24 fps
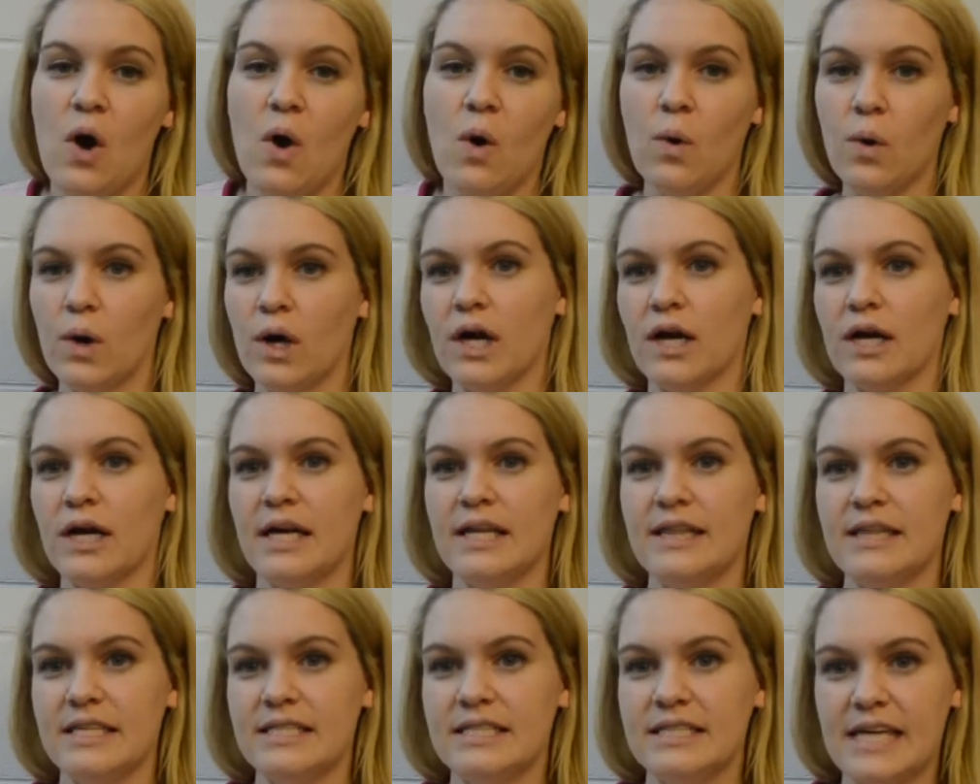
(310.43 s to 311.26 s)
or
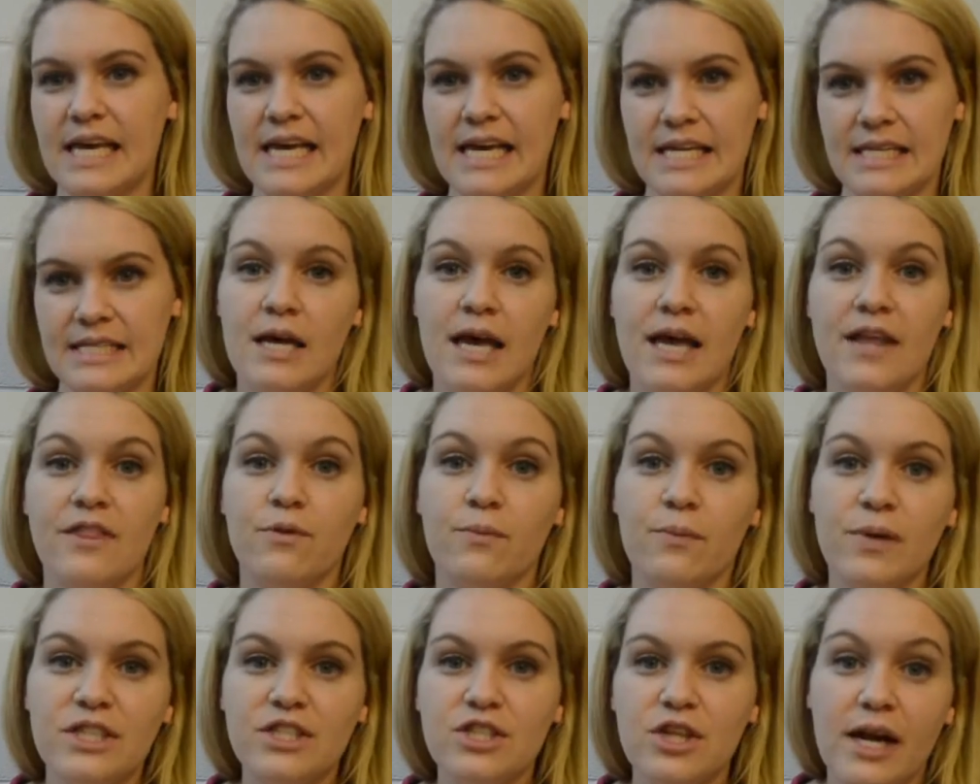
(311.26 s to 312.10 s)
in this case, in
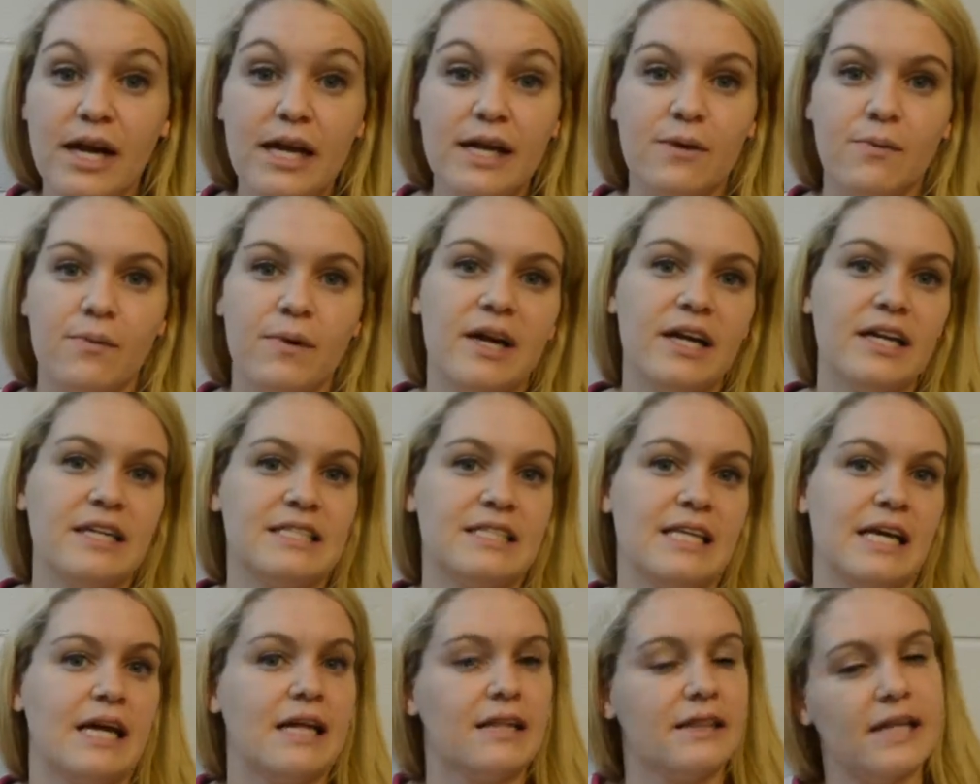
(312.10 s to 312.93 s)
the winter I can wear it
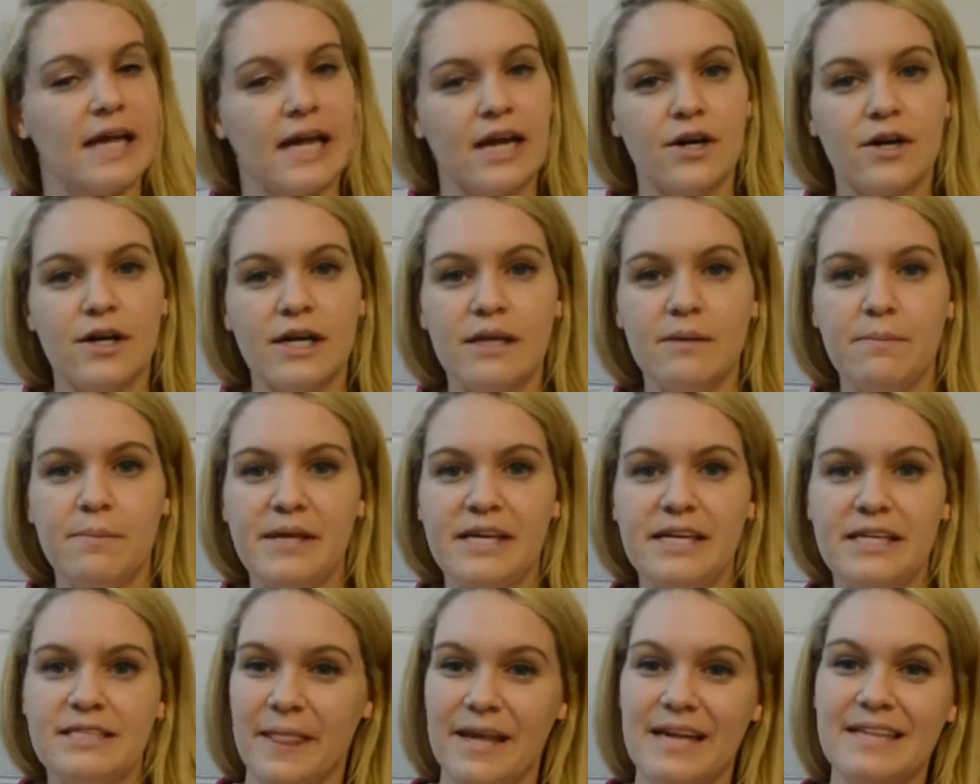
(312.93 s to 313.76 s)
as like a layering
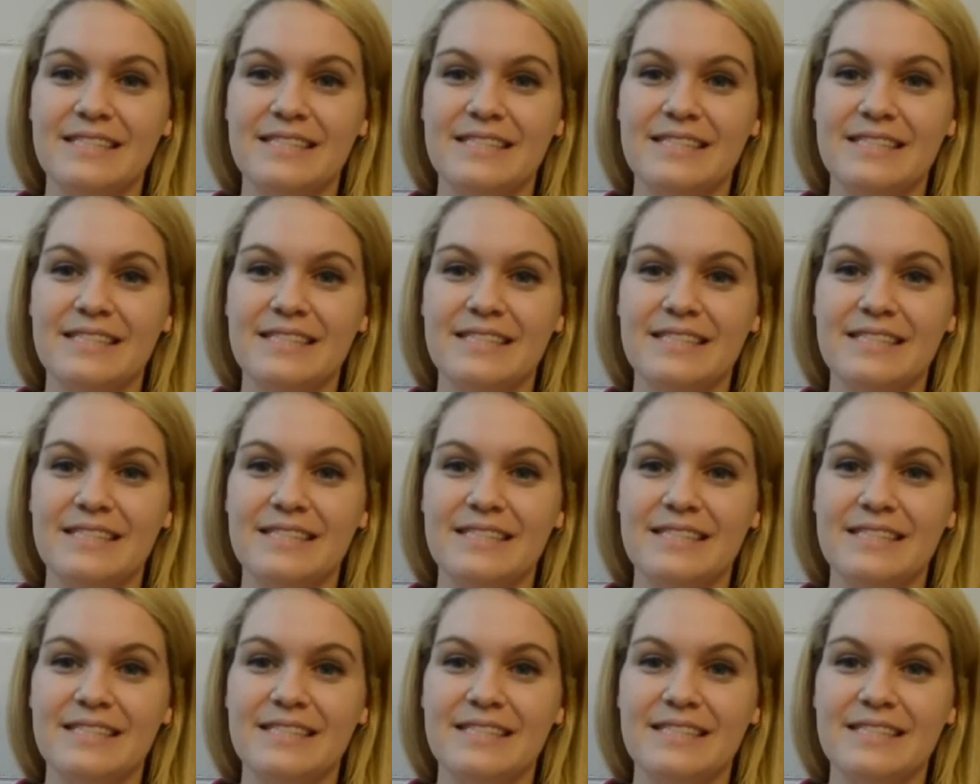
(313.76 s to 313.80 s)
piece.